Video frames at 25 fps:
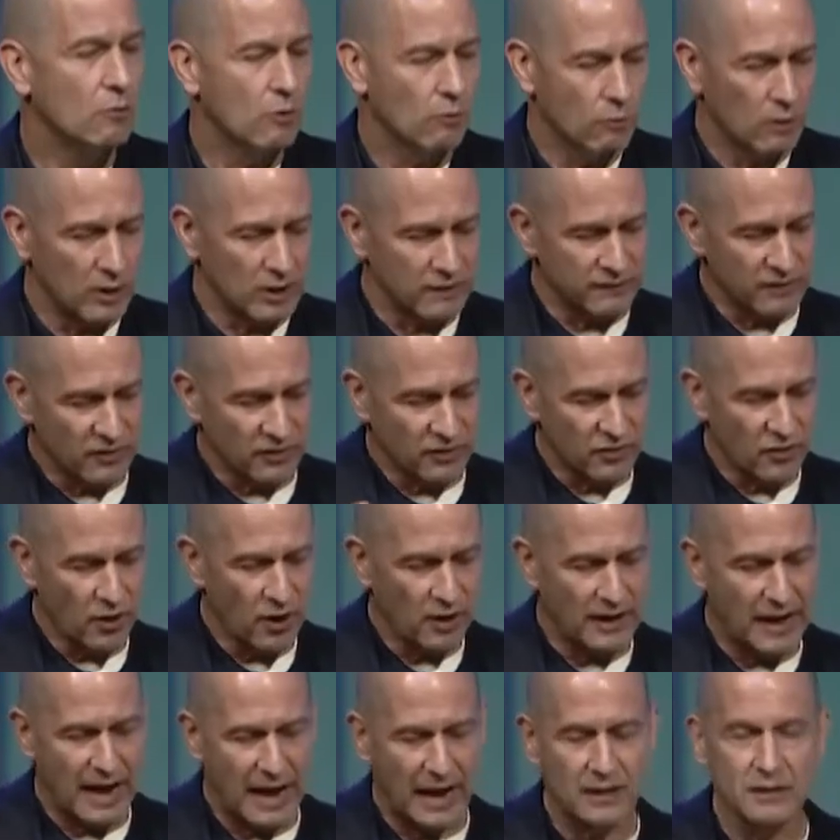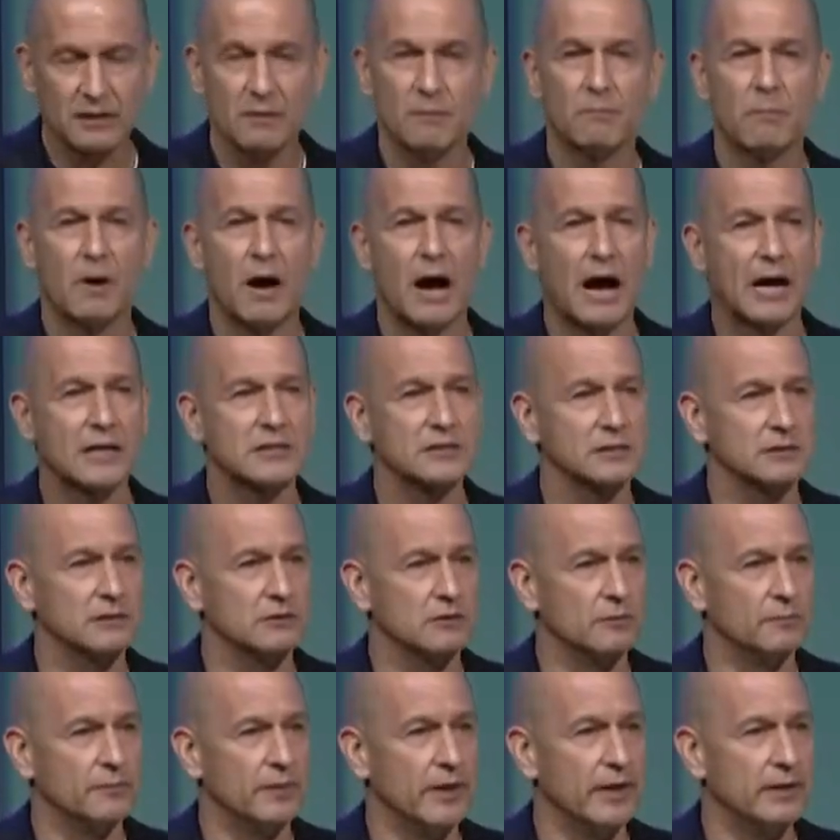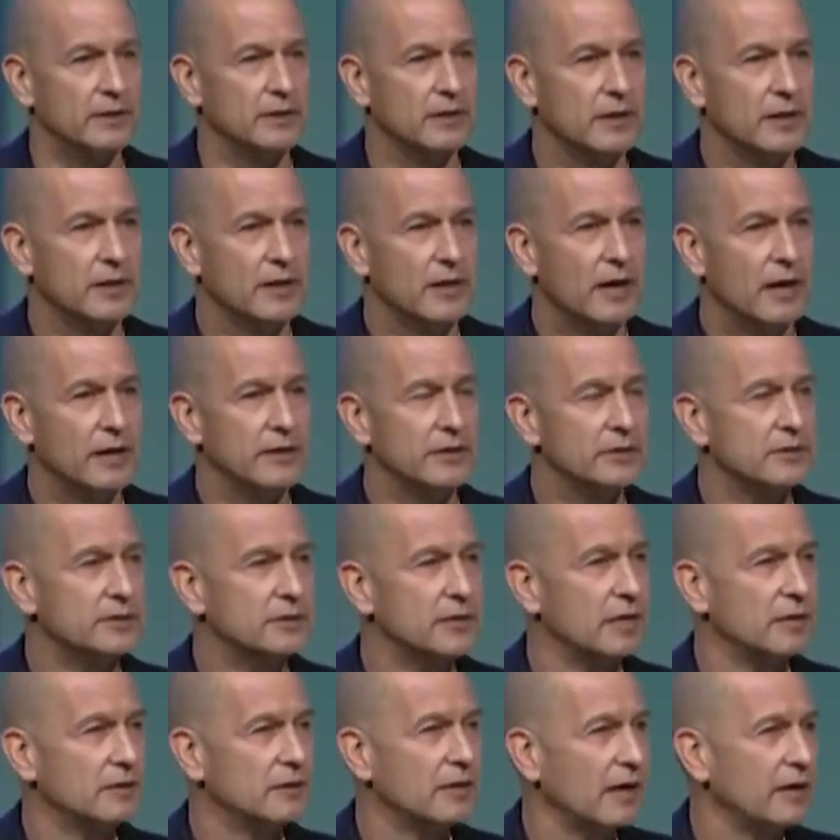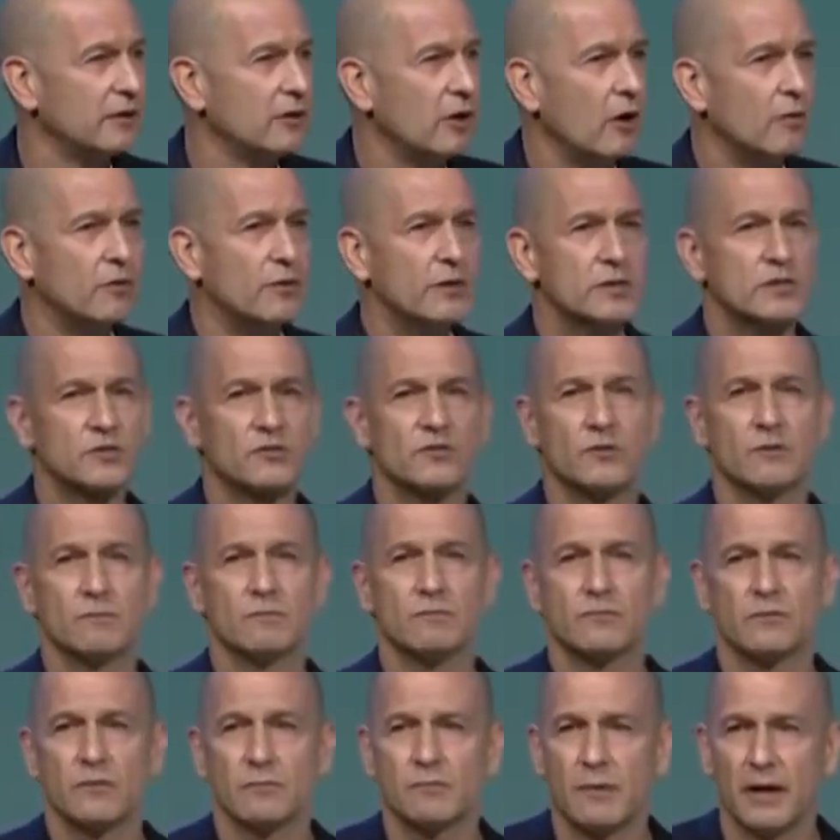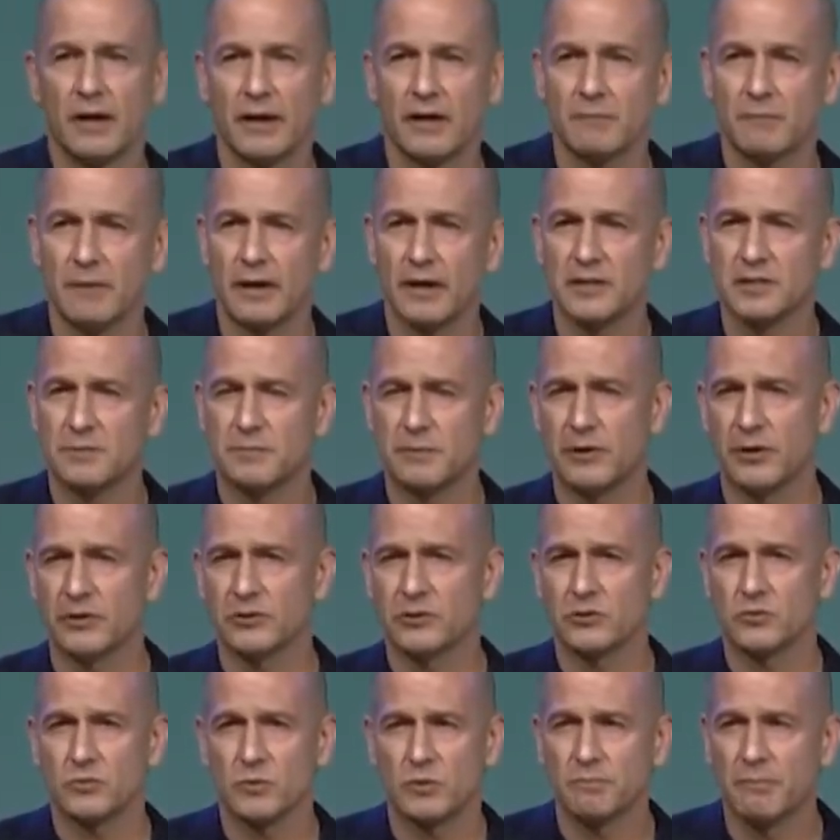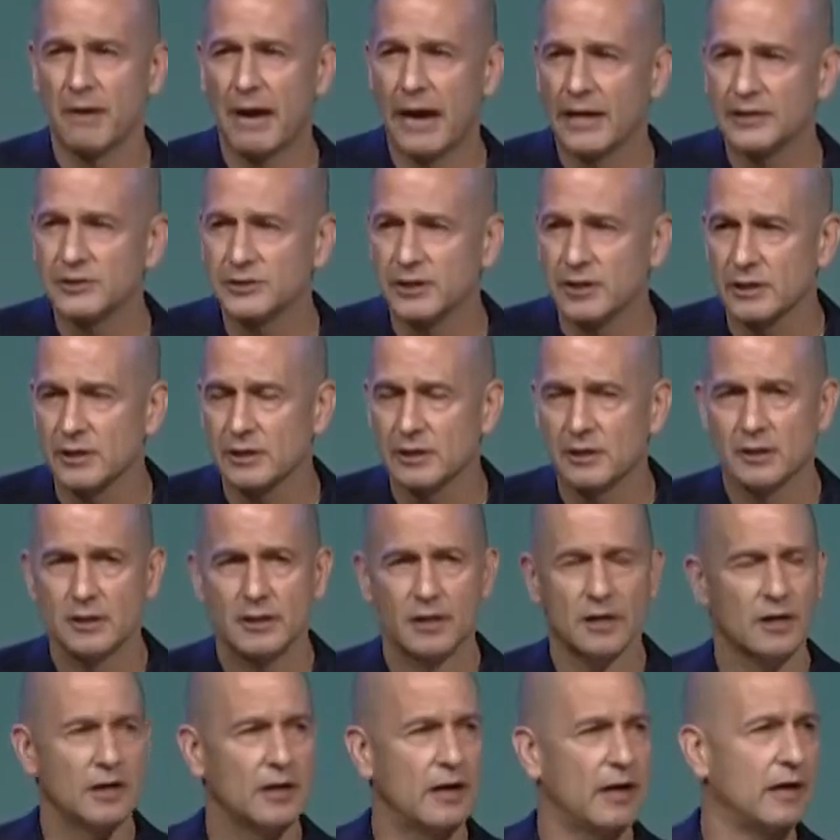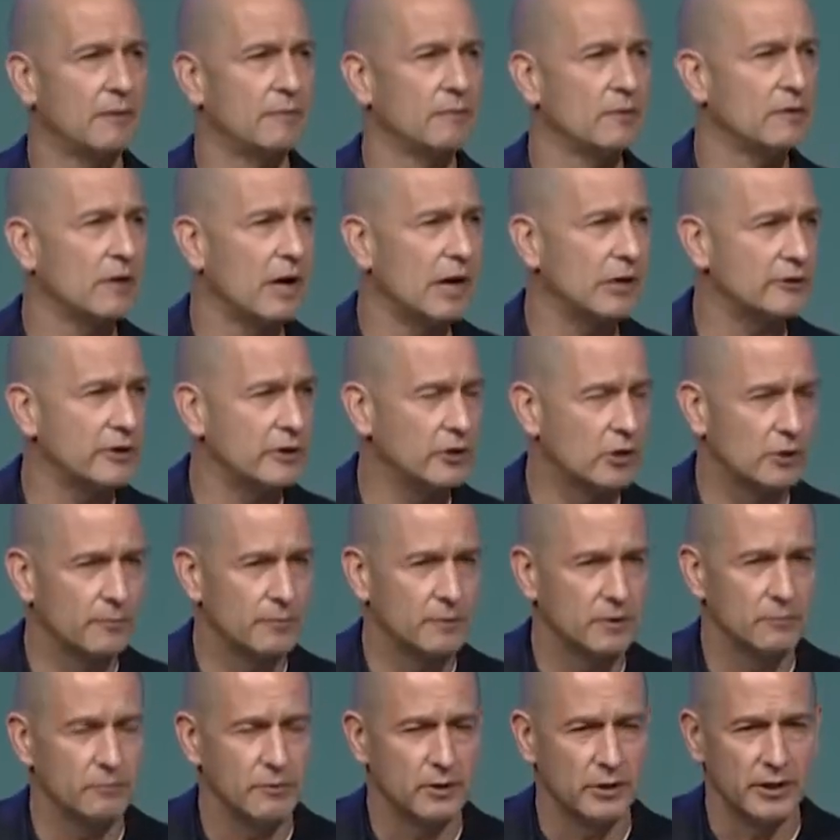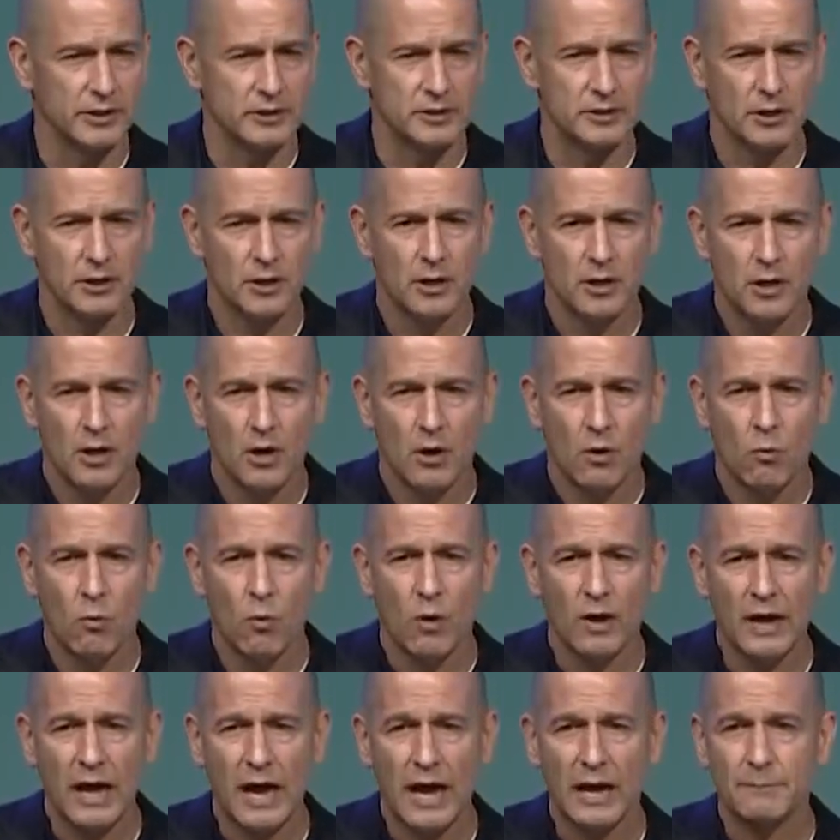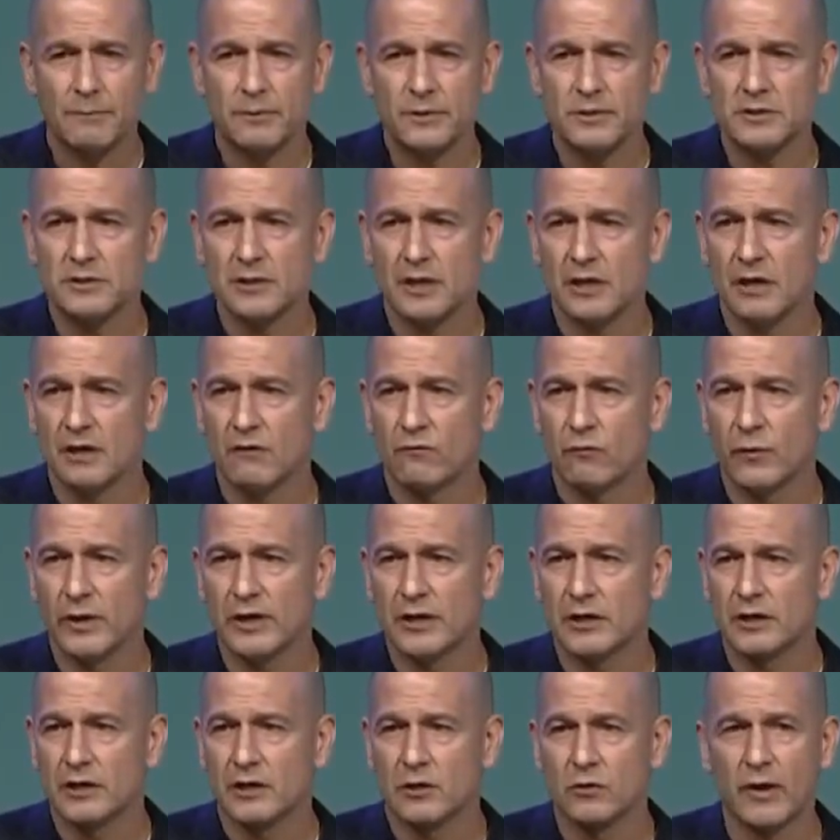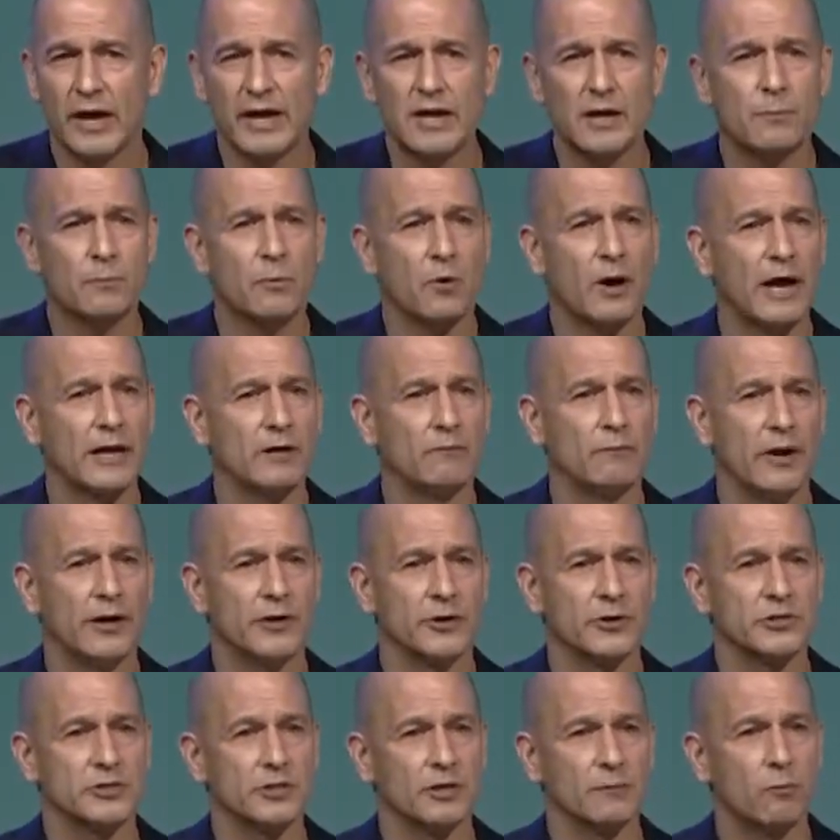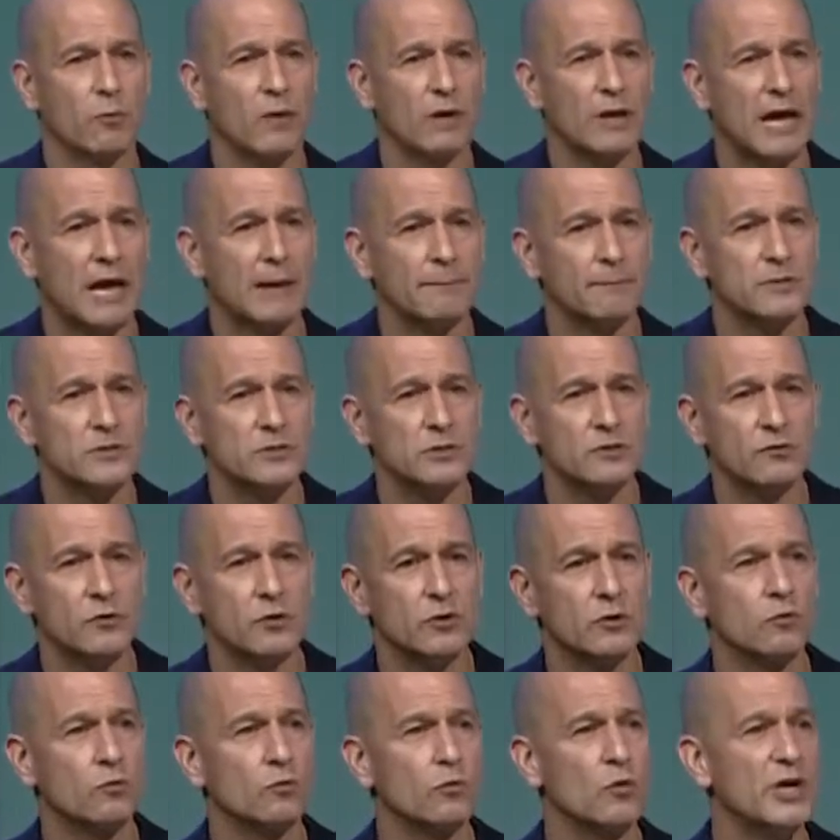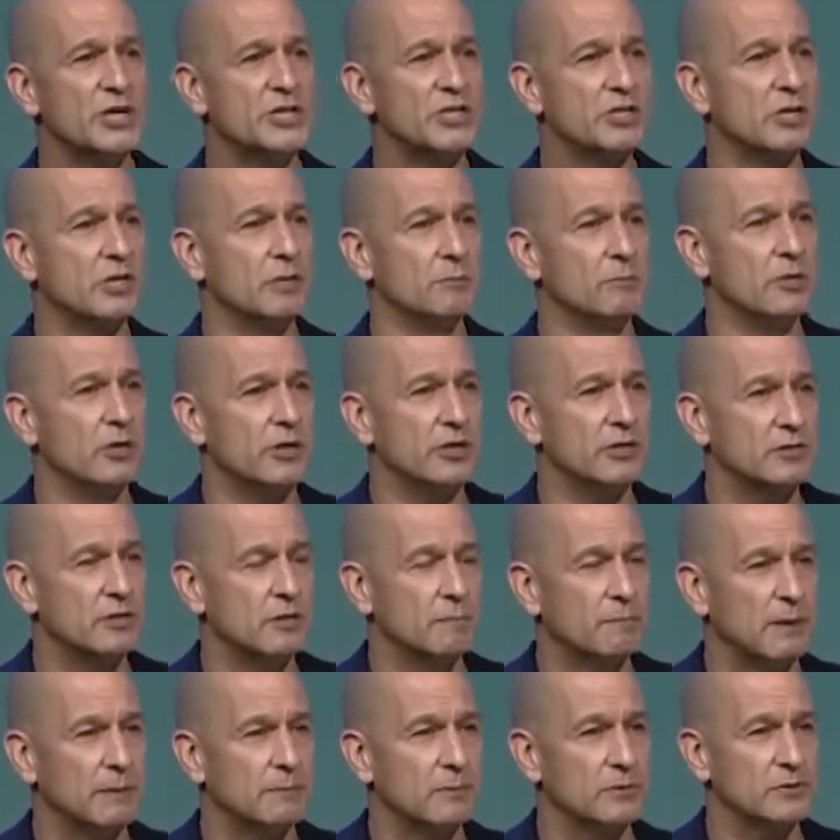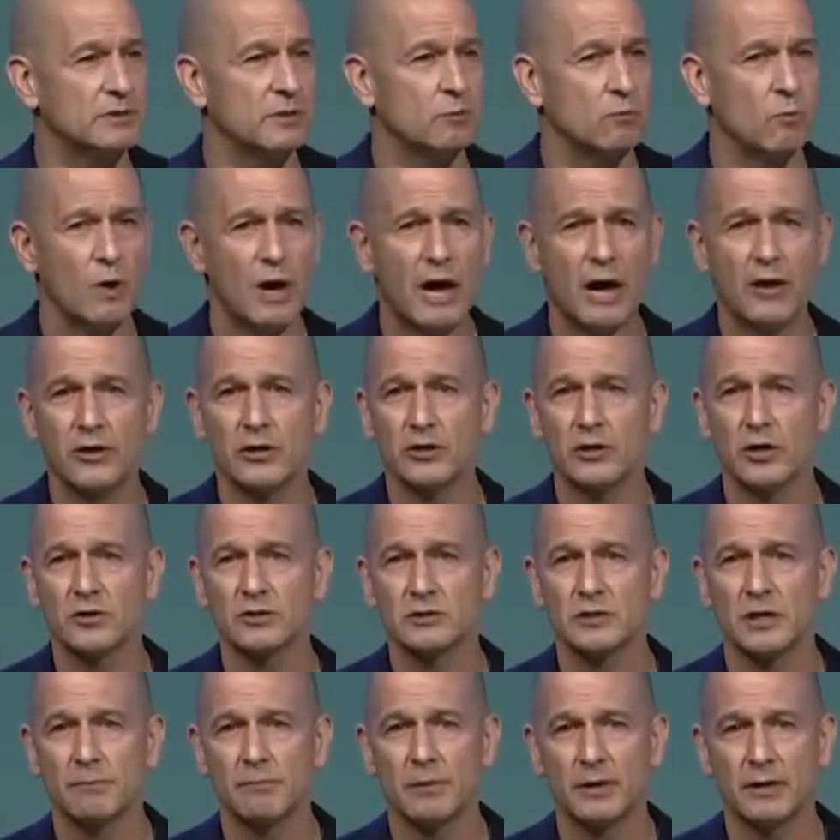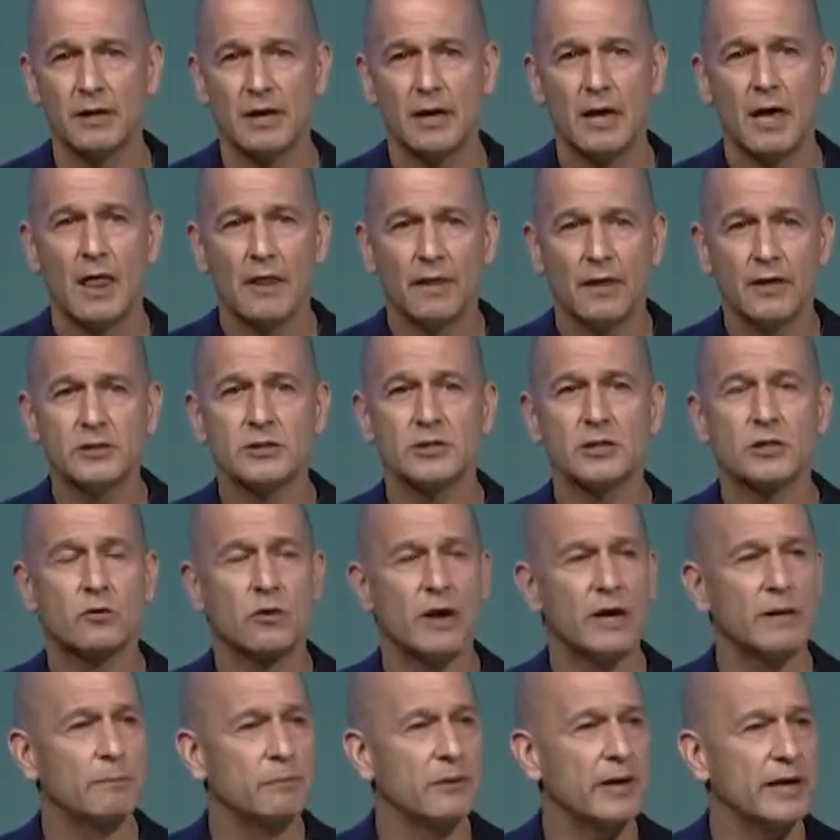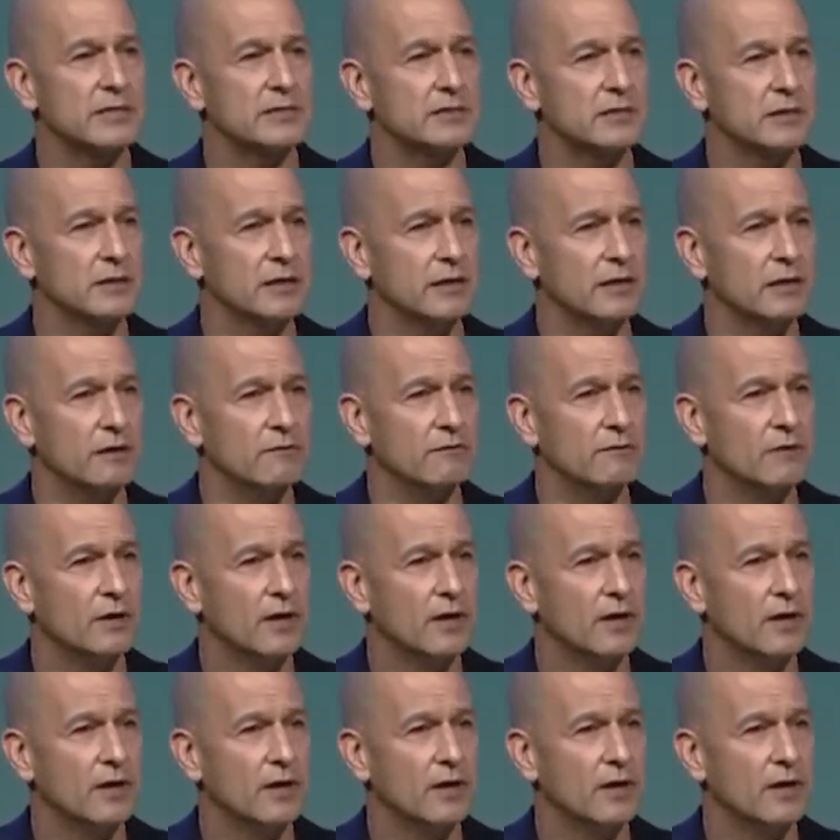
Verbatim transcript: what if you thought out of the box a little bit? And you said, and I know this from my experiences with Magic and with Andre in urban communities, what happens if we could create a pride in rentership? What happens if you enrich the community so the people said, wow, you know something? This is a great place to live.